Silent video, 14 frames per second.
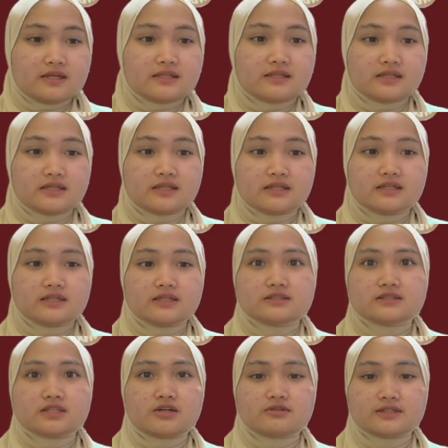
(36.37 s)
the
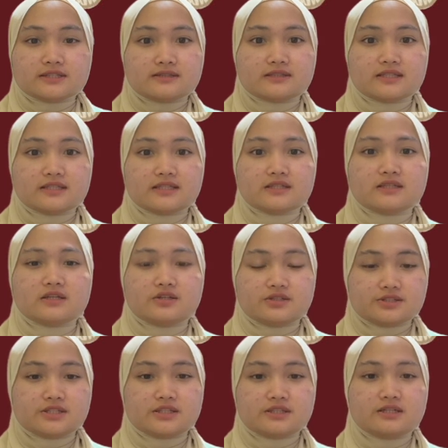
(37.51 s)
surrounding
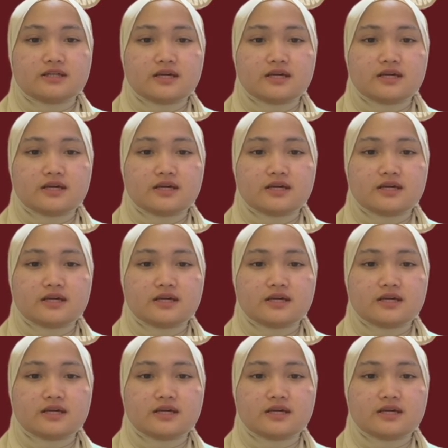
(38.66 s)
nature,